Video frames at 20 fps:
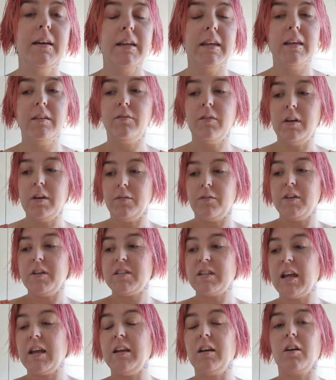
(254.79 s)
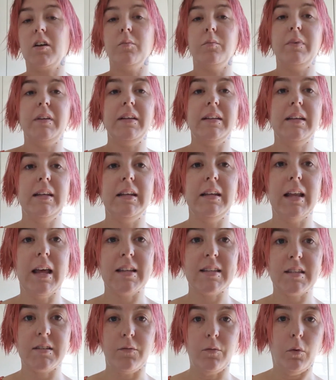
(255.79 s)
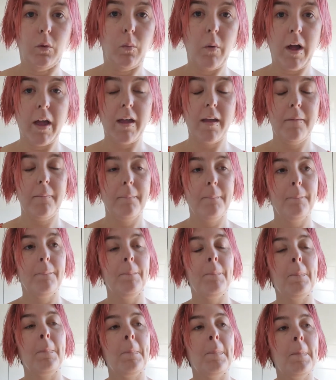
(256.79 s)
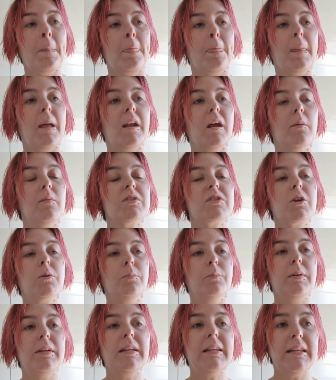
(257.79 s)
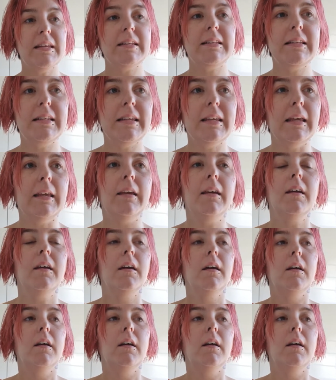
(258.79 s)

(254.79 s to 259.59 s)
even if it's in a completely lustful way. And I was completely,